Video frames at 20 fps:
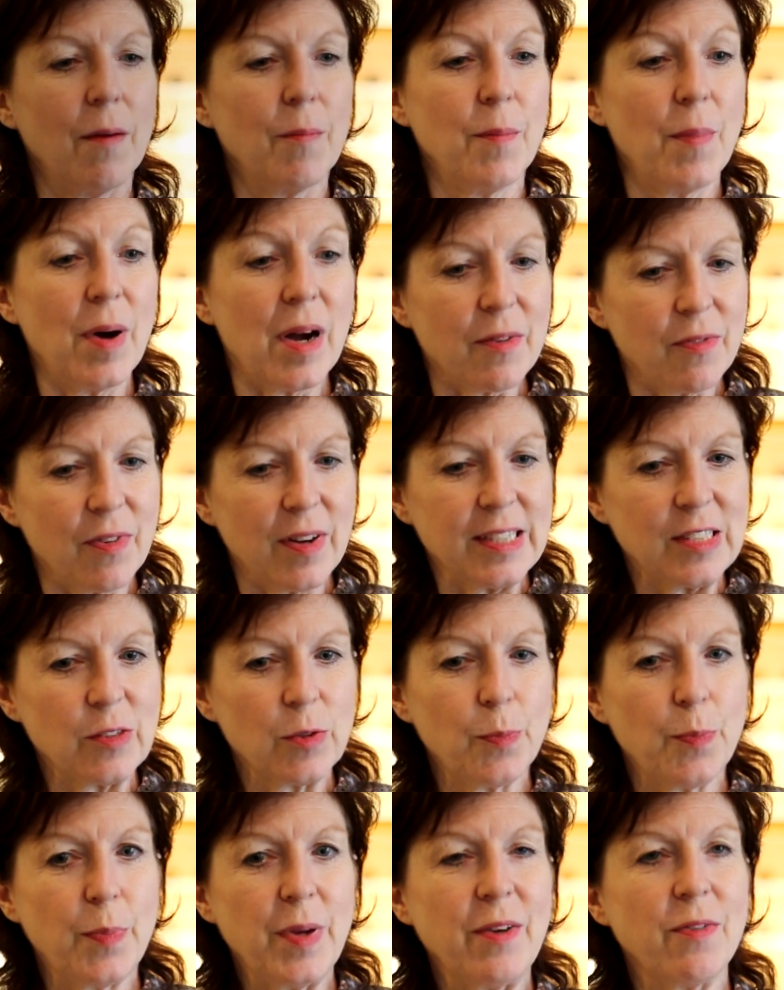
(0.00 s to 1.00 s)
My advice
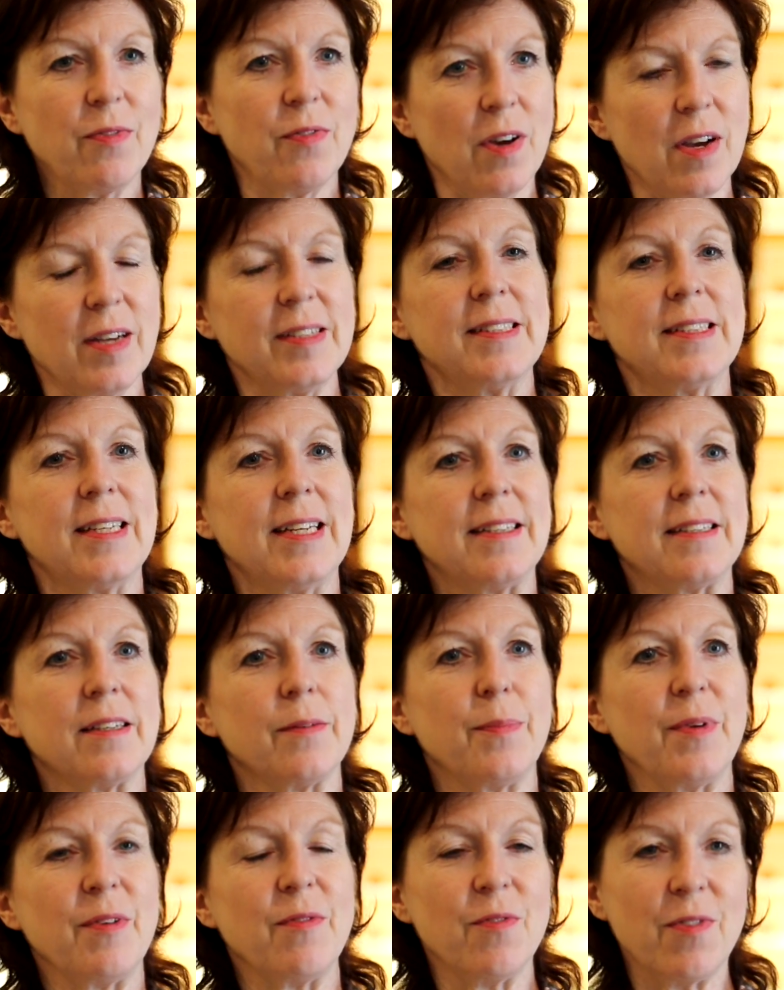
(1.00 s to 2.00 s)
would be firstly to
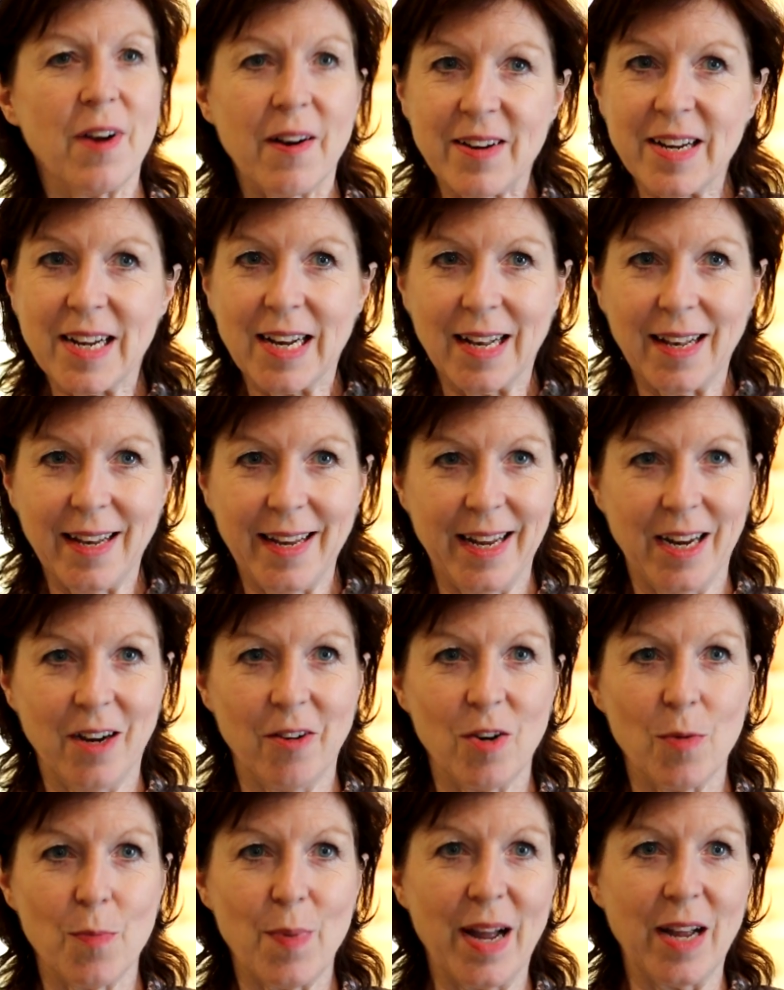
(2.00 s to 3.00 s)
be very
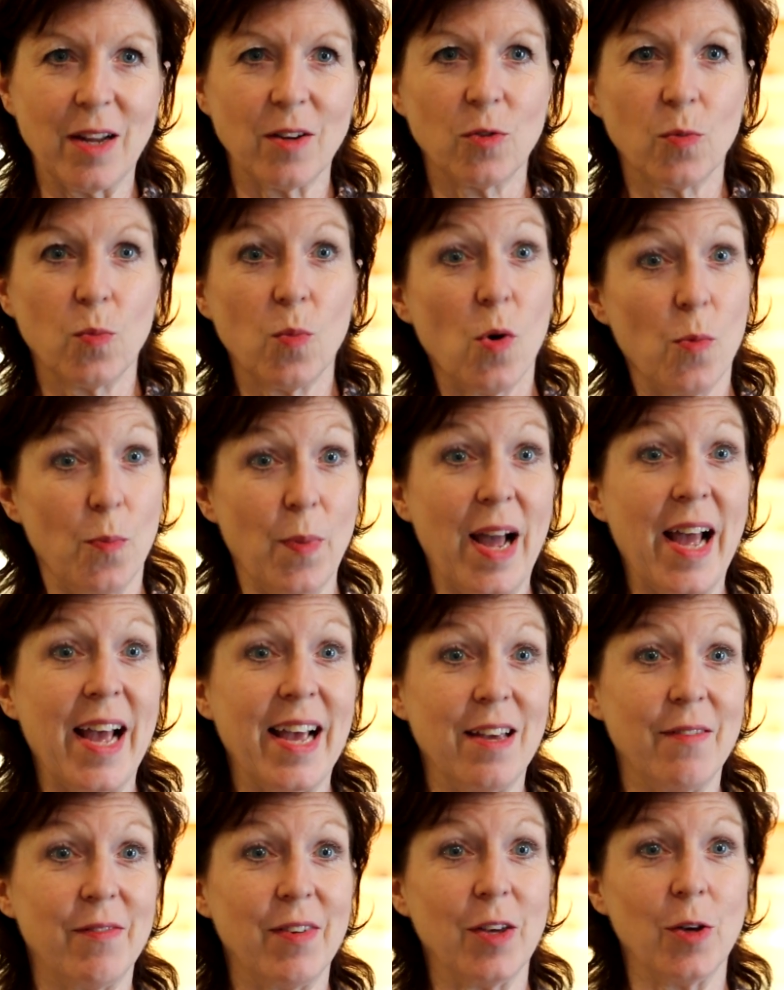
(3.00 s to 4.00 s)
clear about what
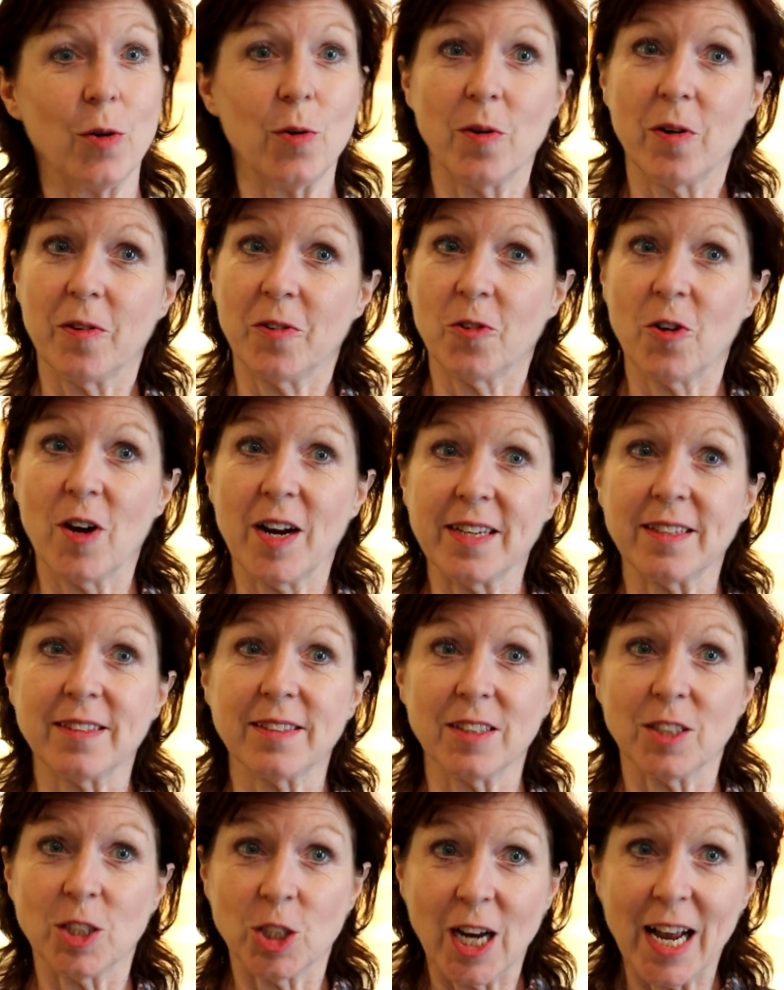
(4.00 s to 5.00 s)
behaviour you're trying
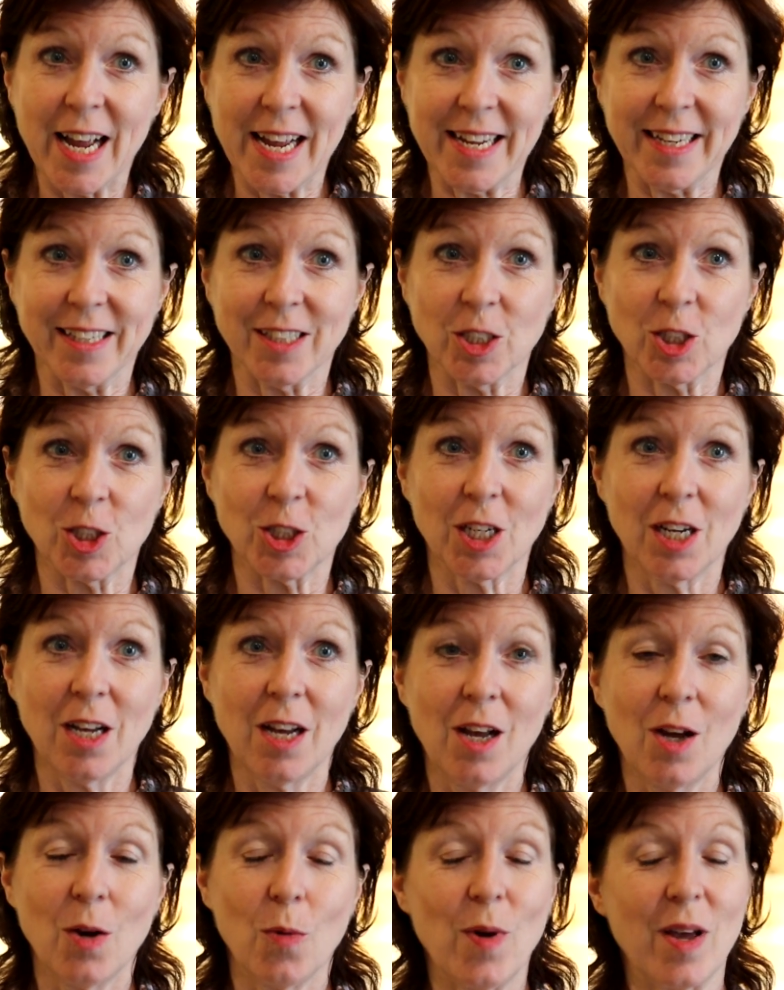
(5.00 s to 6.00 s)
to change,
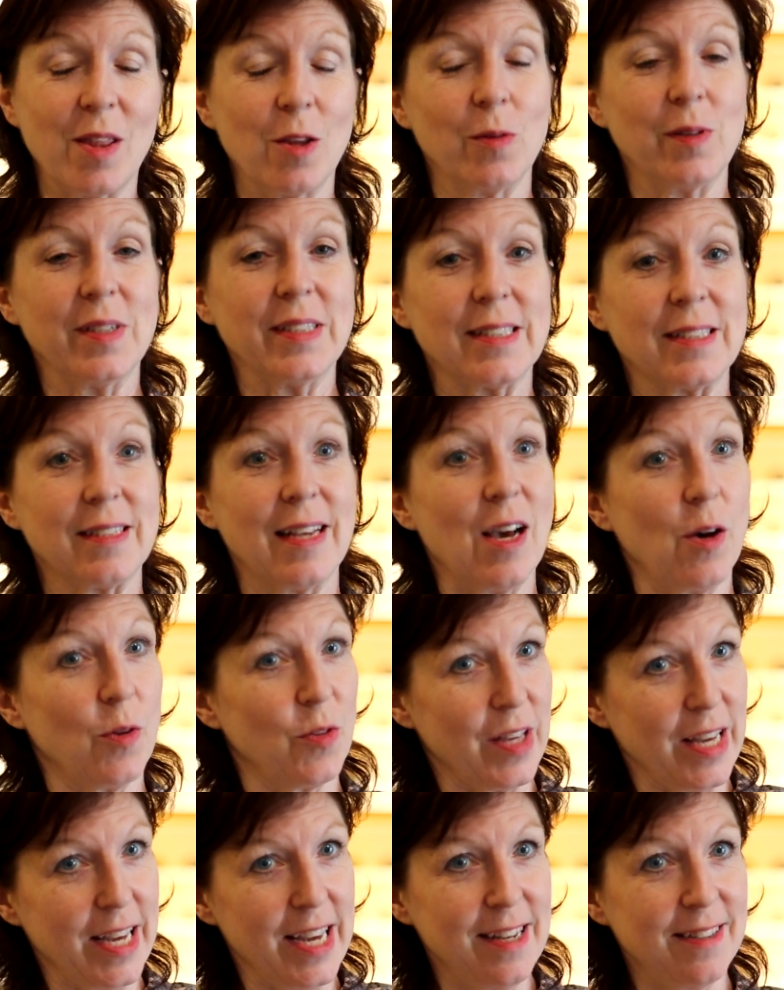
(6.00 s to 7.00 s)
whether it's
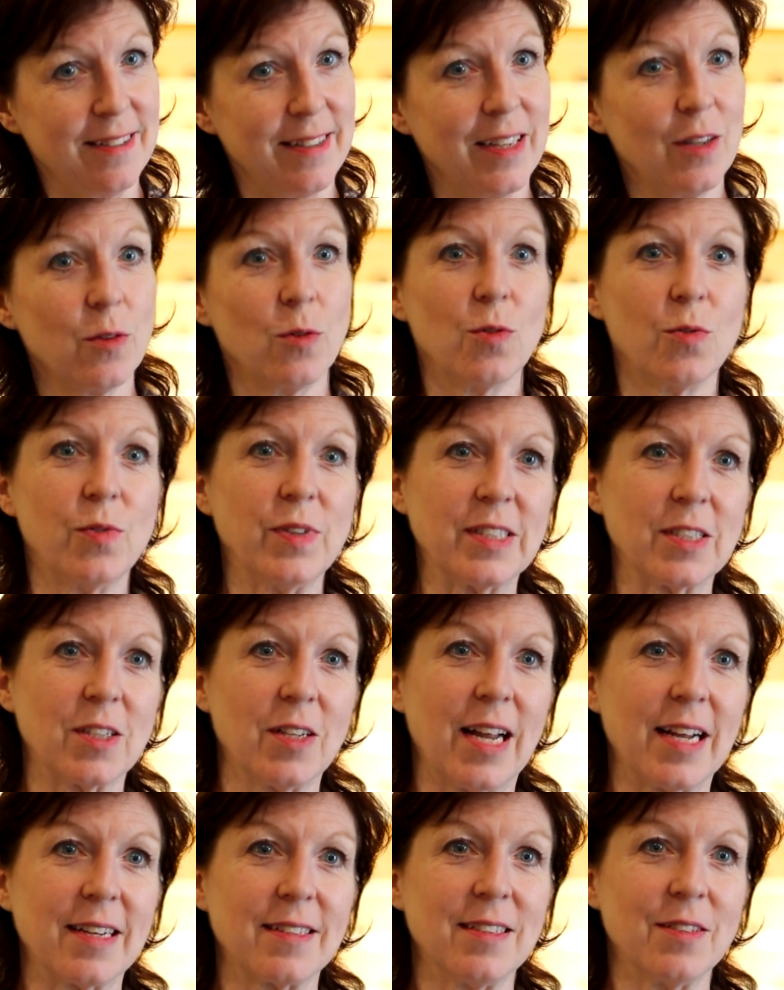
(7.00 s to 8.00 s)
healthy eating or
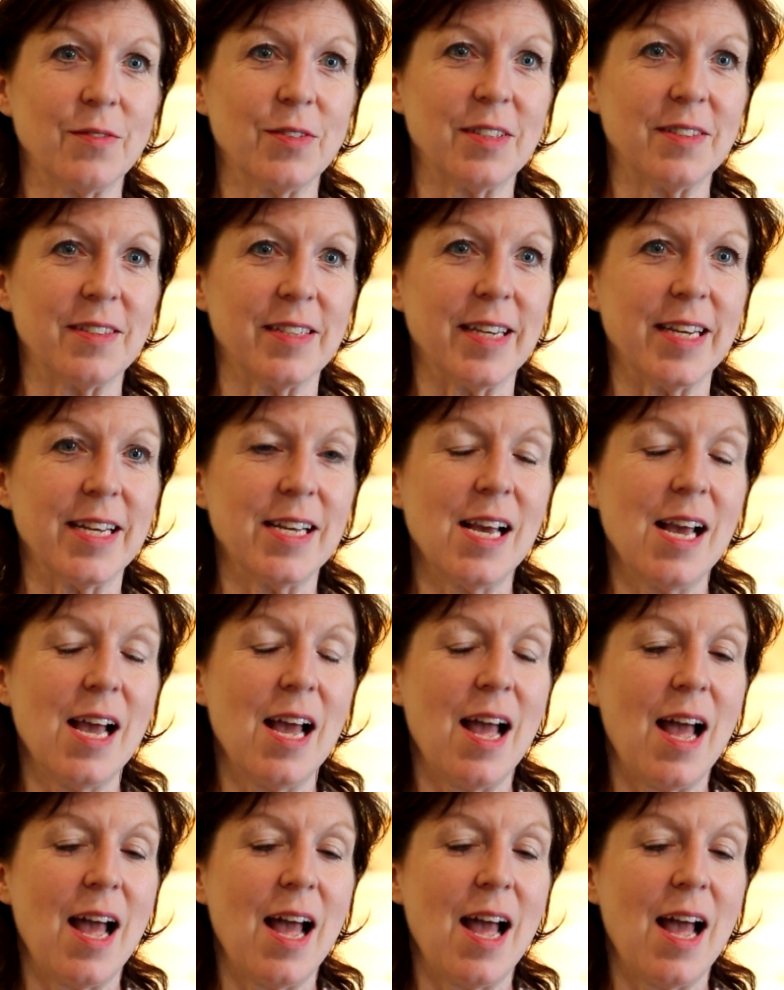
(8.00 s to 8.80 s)
physical activity,